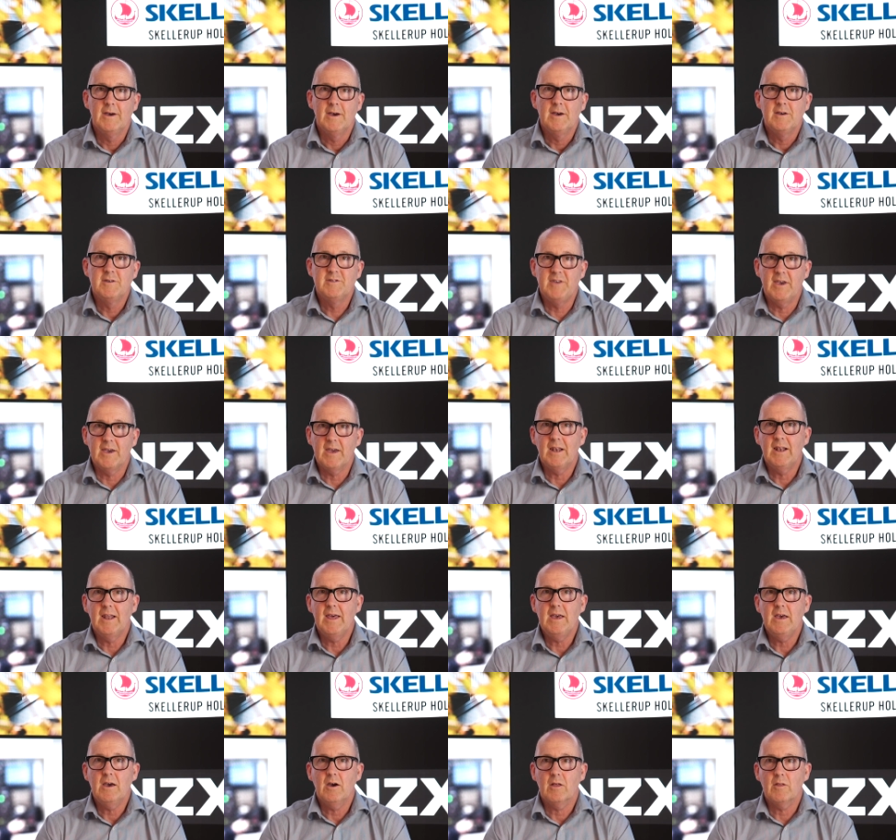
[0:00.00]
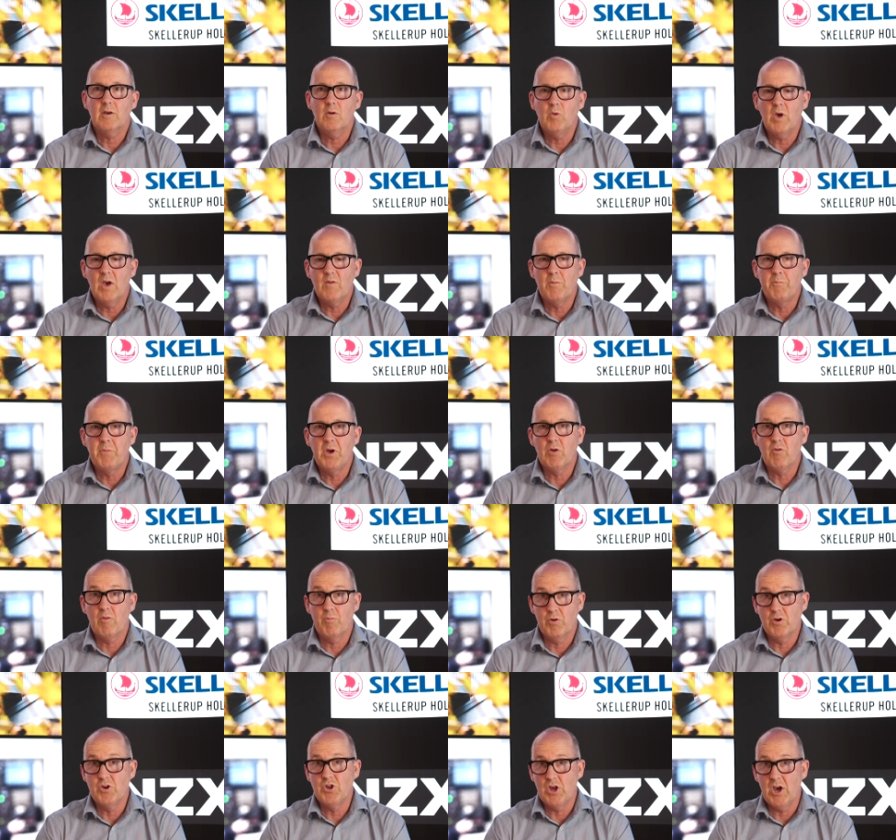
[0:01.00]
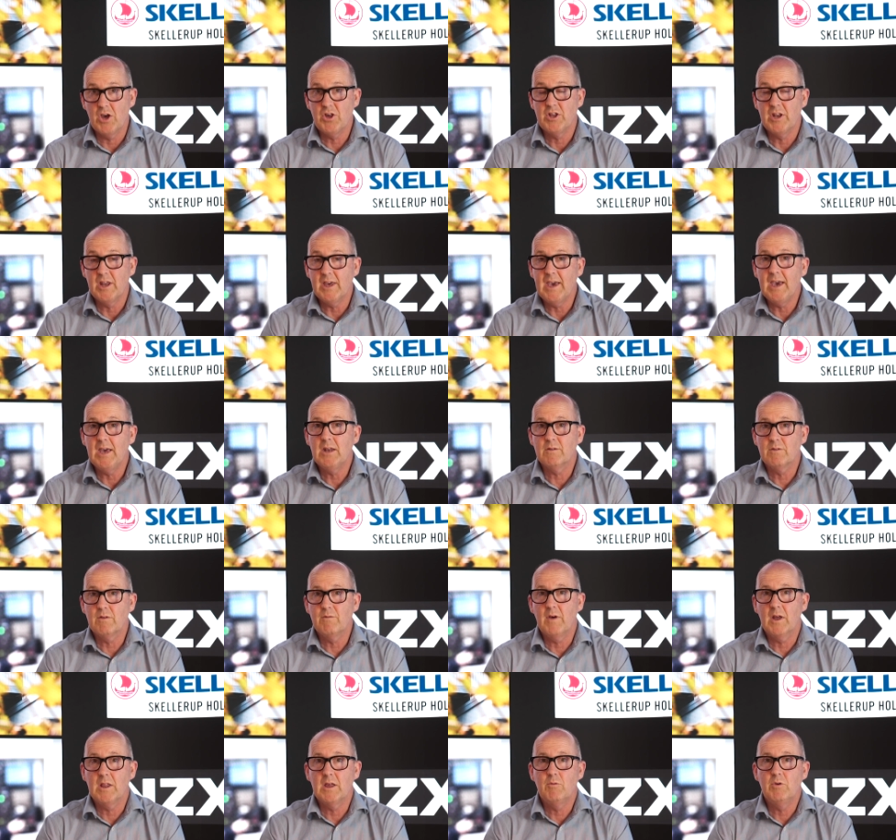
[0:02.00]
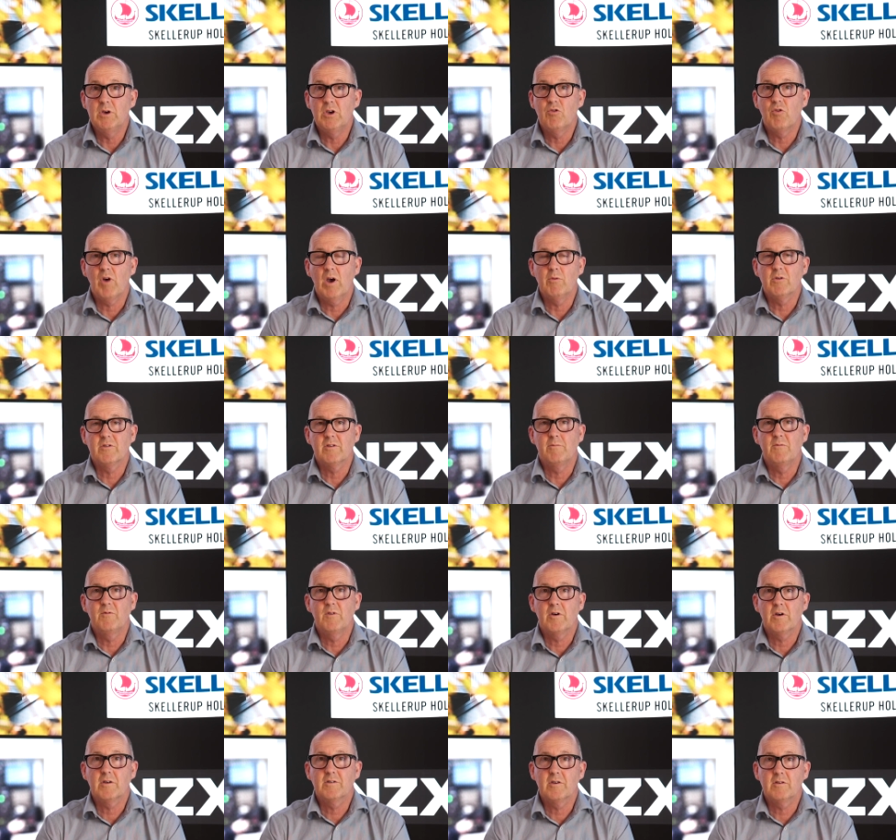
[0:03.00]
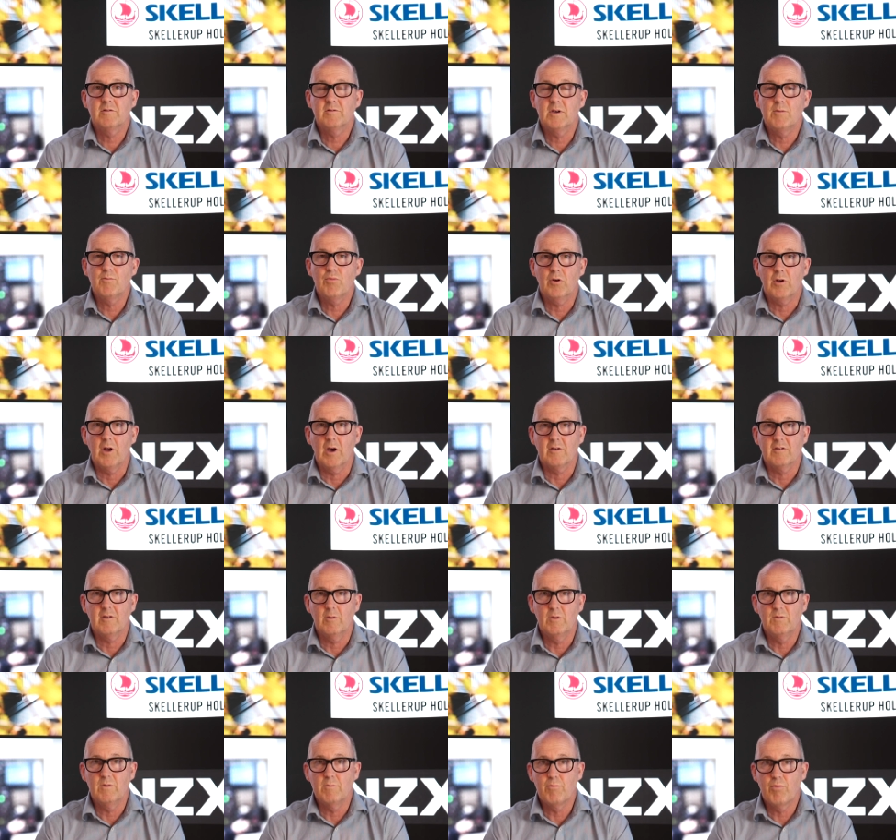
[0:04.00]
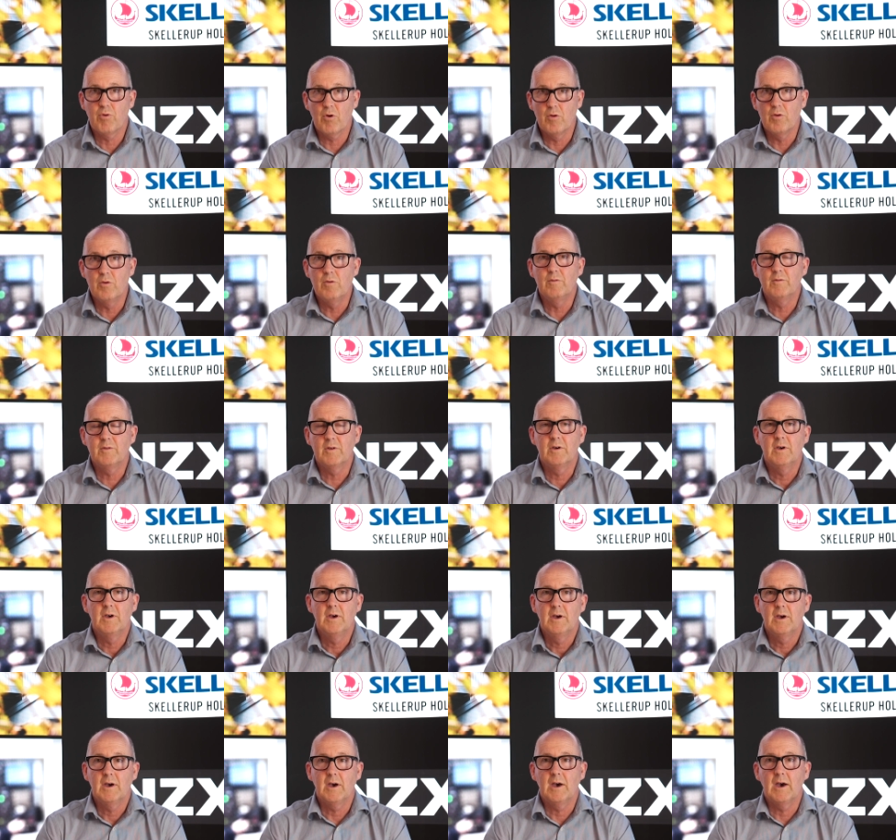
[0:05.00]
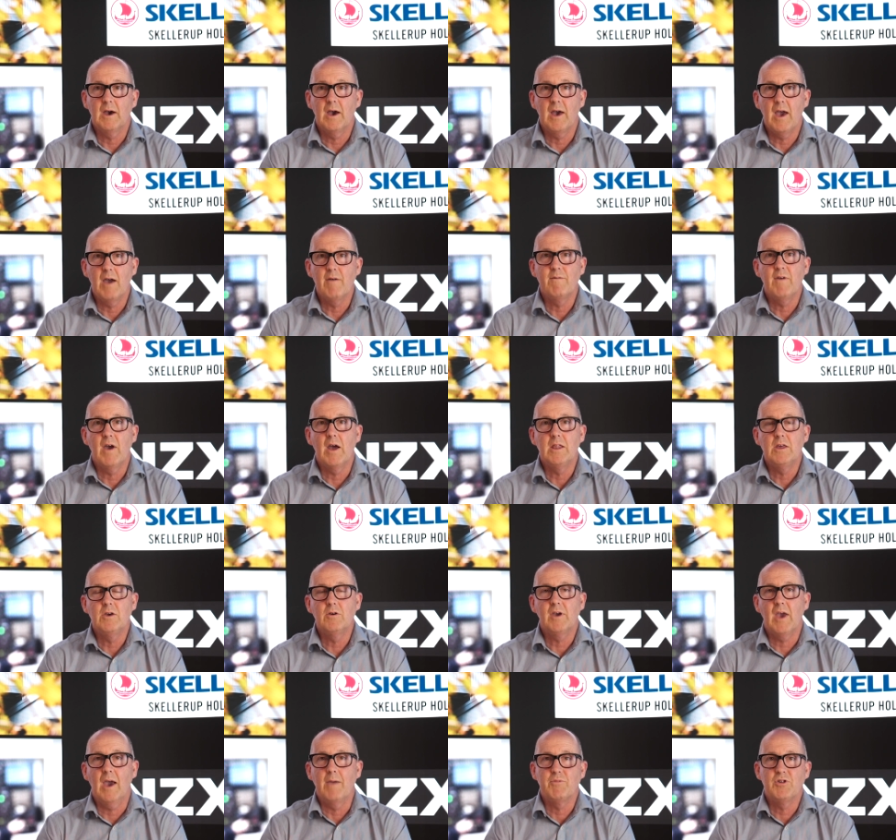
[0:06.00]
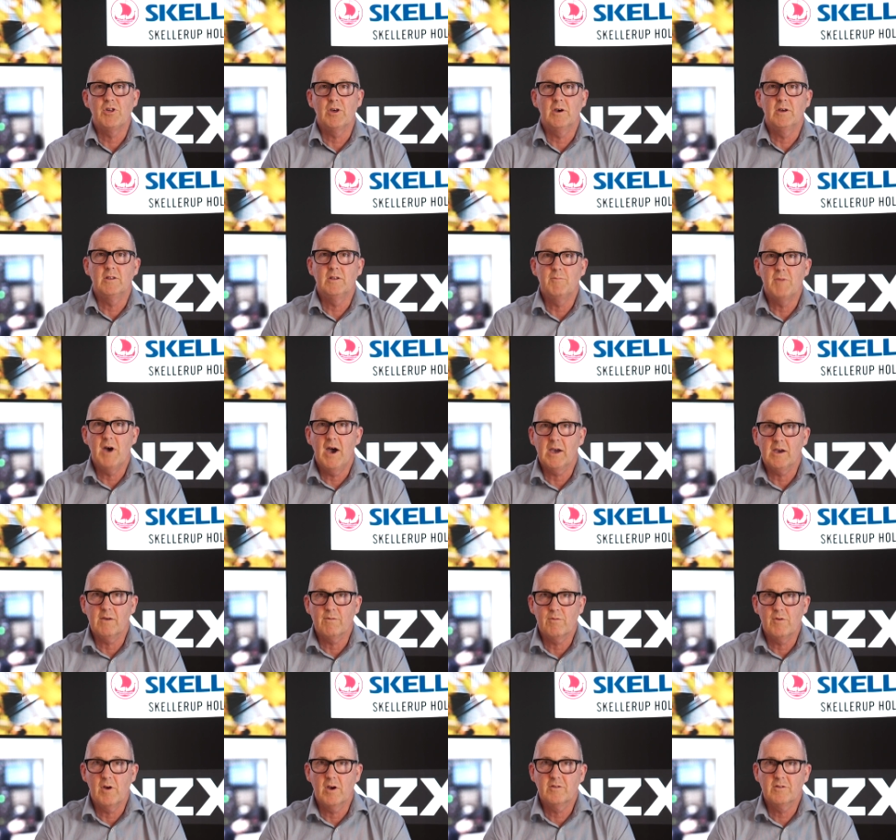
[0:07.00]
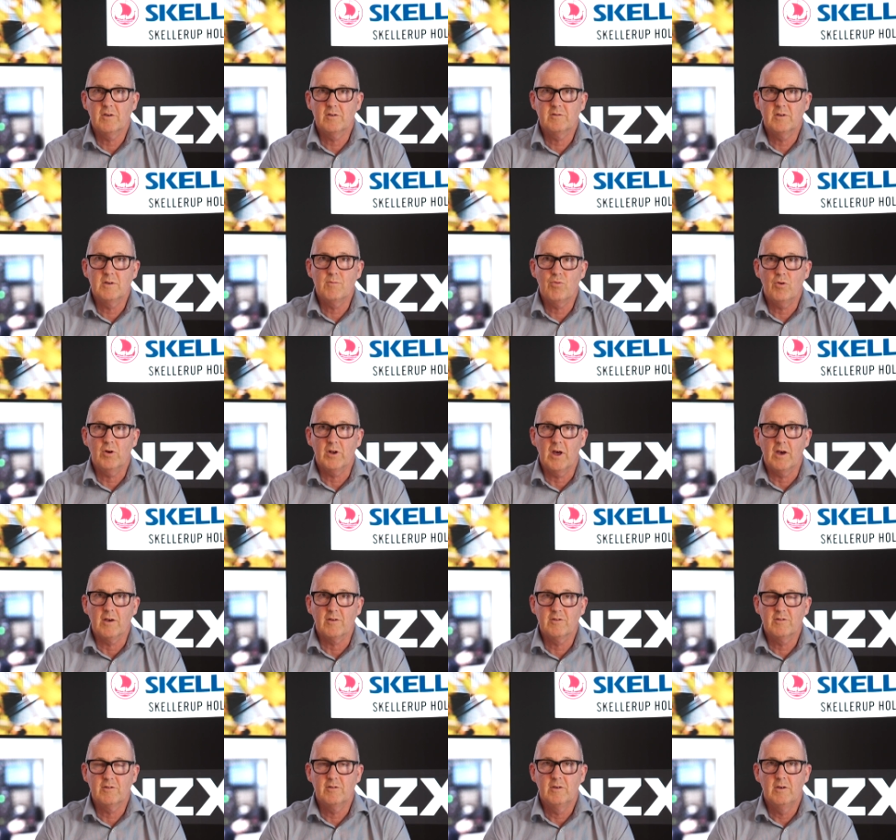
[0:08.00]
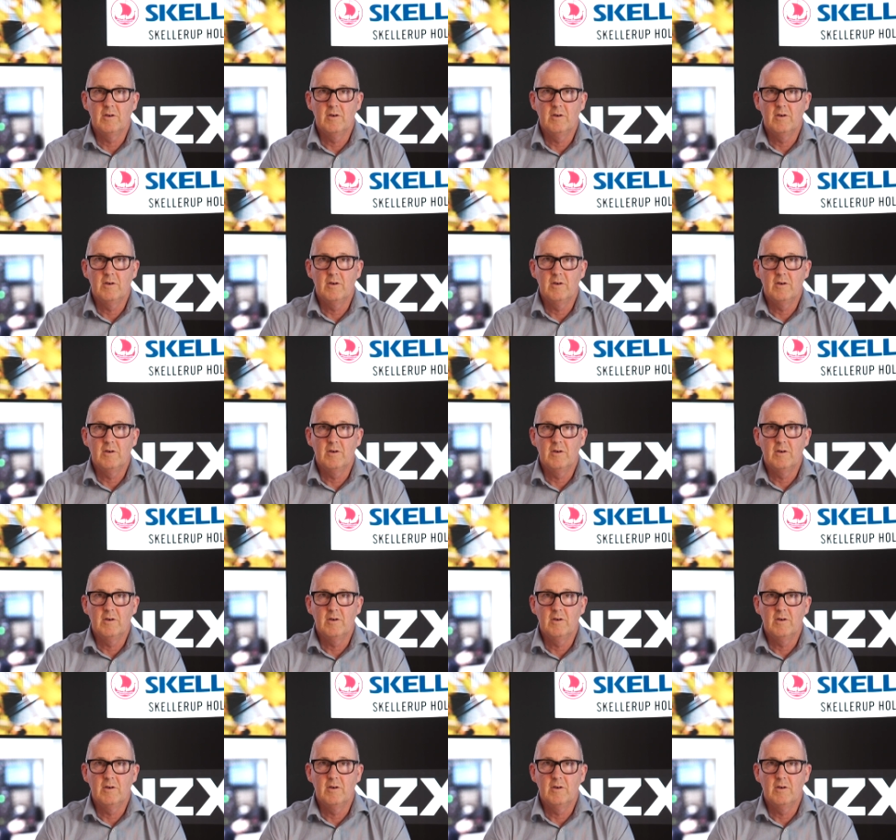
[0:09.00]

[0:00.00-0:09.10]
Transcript: Secondly, I think we have a better appreciation again of the value we create with some of our existing products. So we've improved our value capture in the market for our existing products.